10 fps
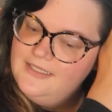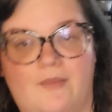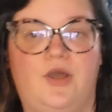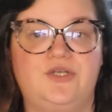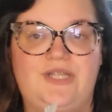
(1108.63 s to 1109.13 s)

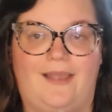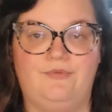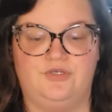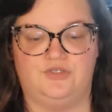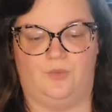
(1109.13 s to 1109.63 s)
I'm on
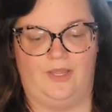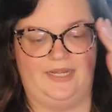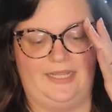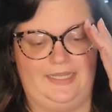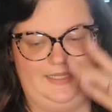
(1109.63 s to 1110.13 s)
chapter
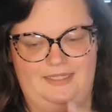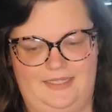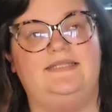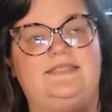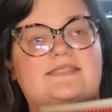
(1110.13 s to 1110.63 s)
20.
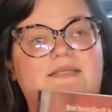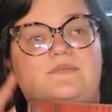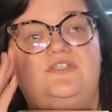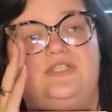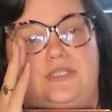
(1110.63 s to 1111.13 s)
It
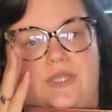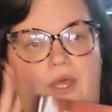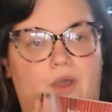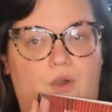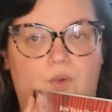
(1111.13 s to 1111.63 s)
seems as
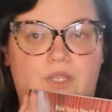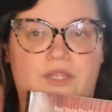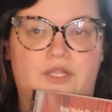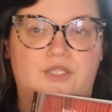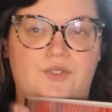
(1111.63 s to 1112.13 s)
though
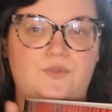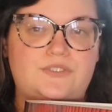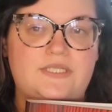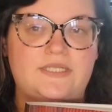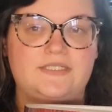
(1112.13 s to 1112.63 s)
they're
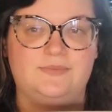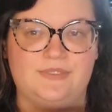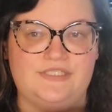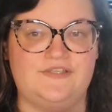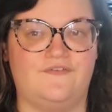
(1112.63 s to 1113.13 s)
using
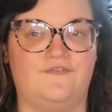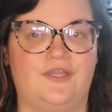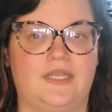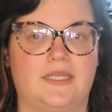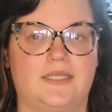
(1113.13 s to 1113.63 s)

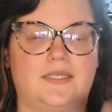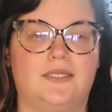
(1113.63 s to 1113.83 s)
specific,